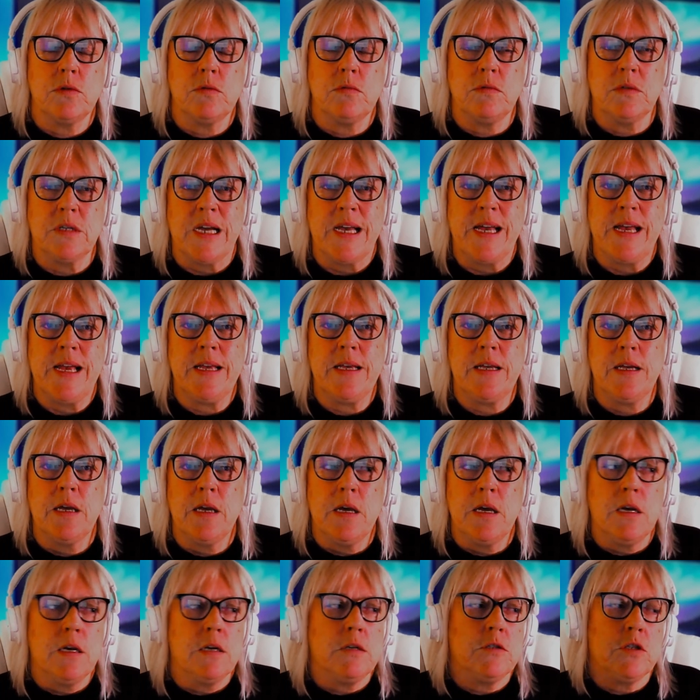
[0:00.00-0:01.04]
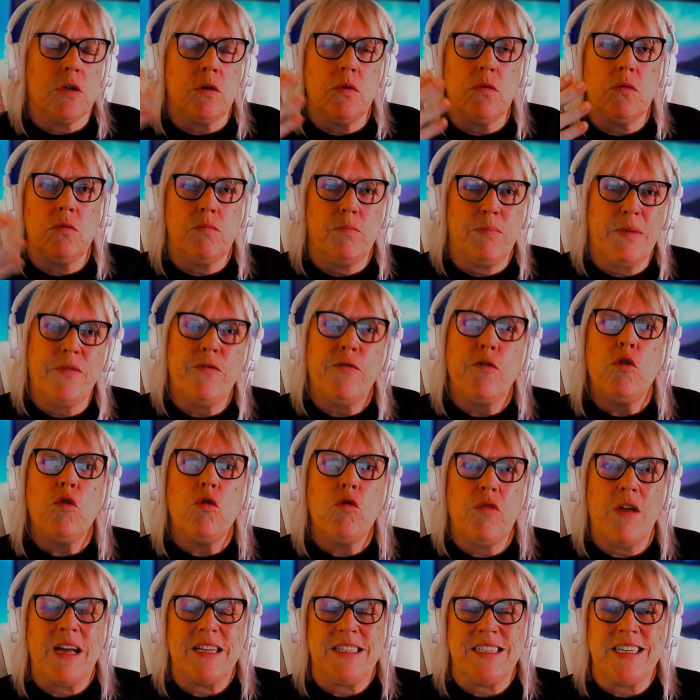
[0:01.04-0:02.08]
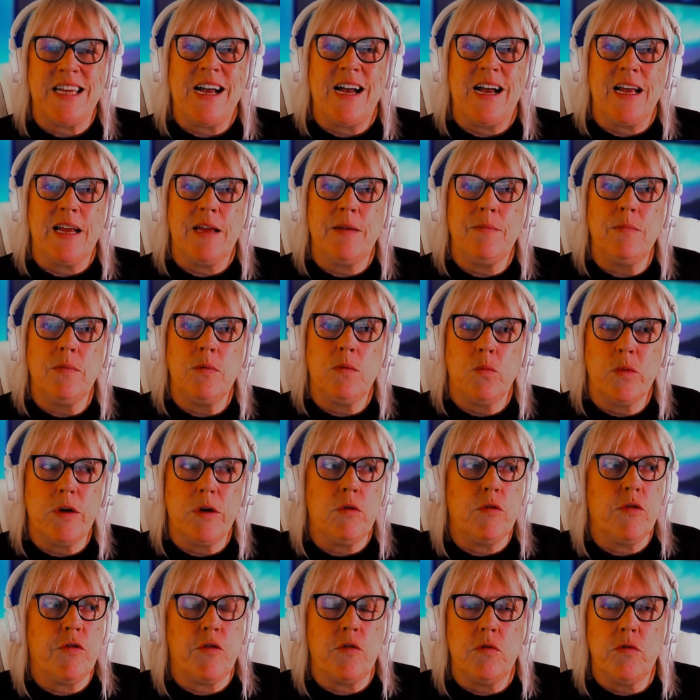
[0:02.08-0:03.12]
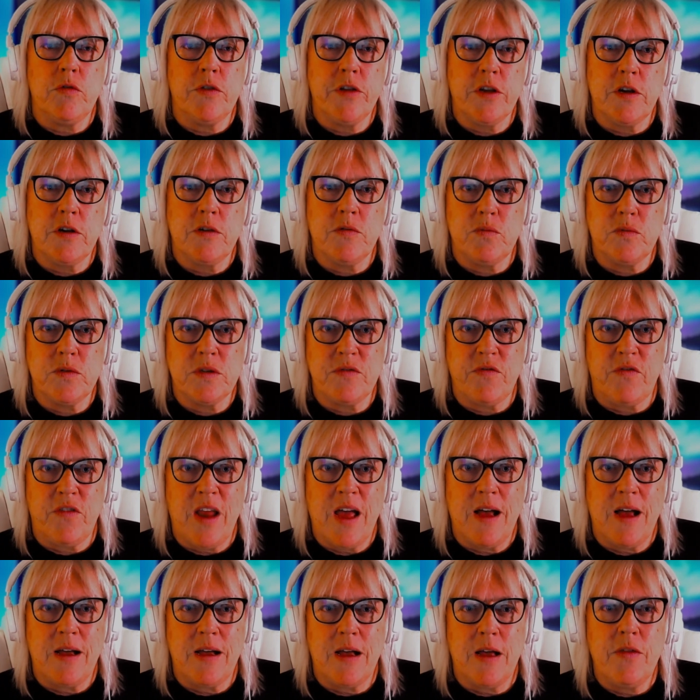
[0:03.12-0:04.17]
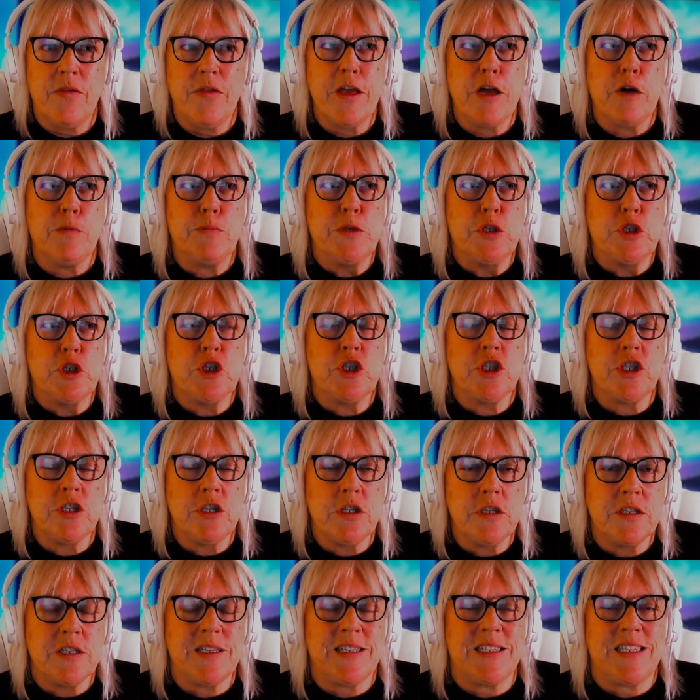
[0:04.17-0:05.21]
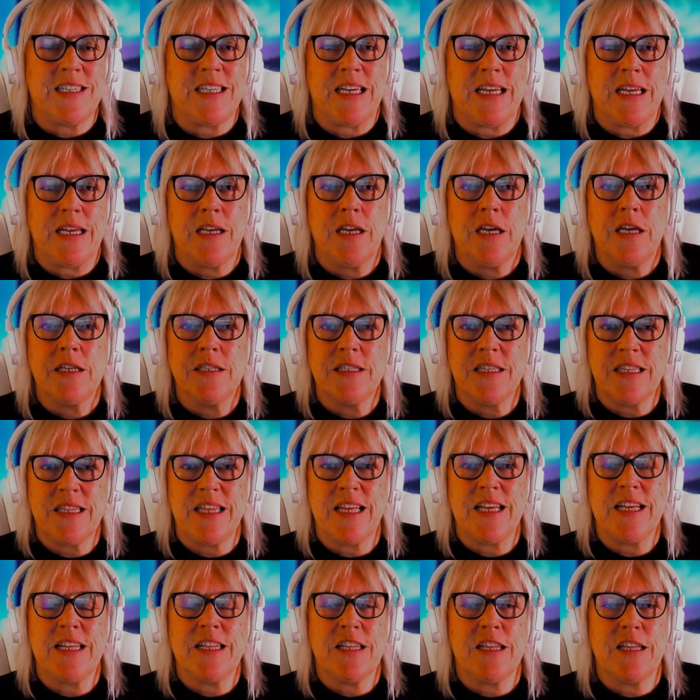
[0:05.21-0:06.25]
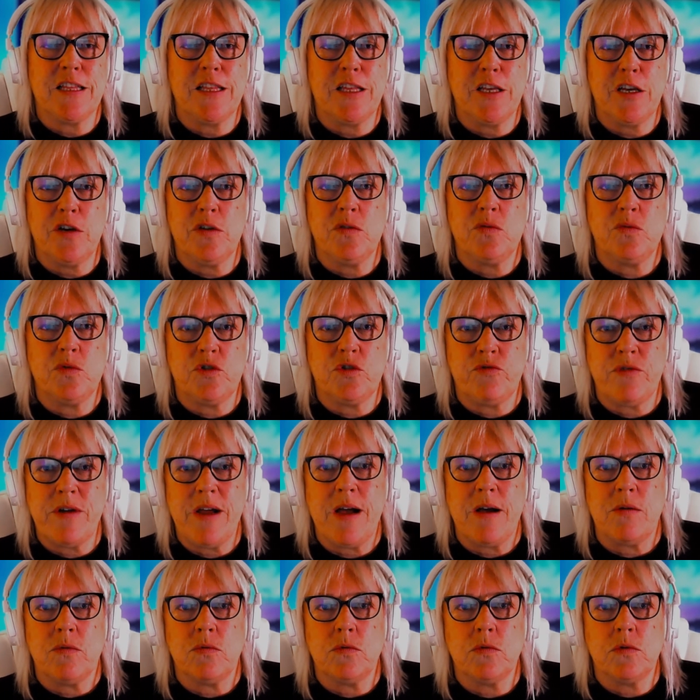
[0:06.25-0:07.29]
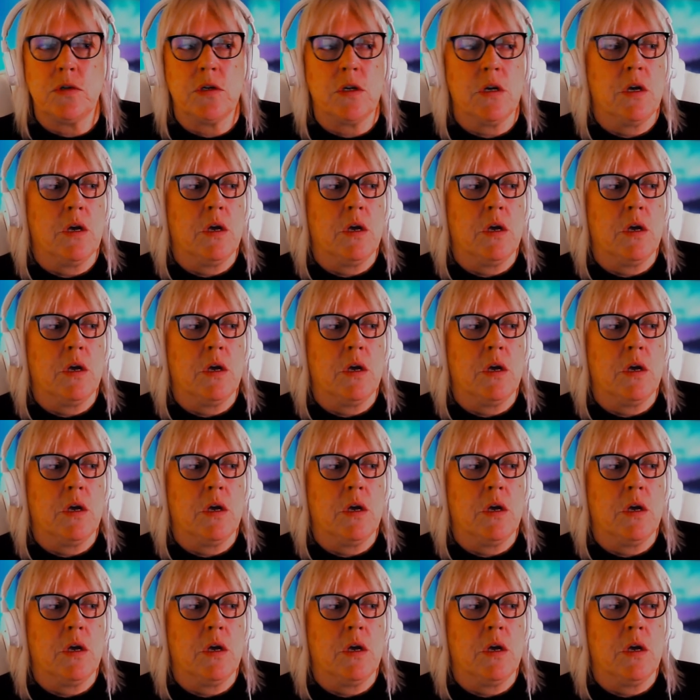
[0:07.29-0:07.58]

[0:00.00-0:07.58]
Okay, so before that time, we all thought the Earth was flat, and the absurdity to think that the Earth was round